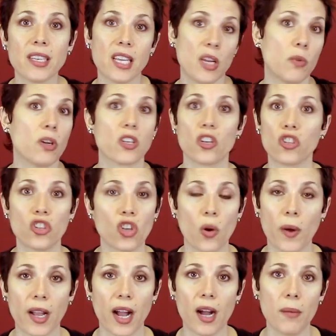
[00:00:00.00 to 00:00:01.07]
he wasn't
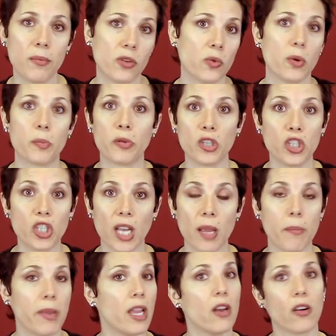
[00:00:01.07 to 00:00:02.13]
showing up to
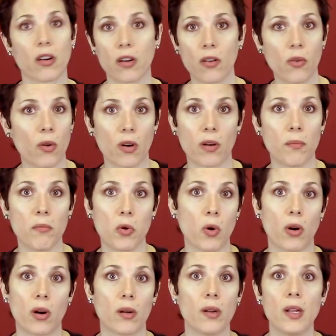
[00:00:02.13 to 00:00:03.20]
appreciate me or, or,
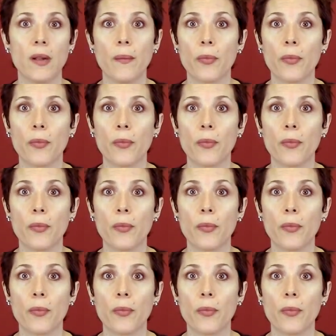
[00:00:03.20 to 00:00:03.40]
or,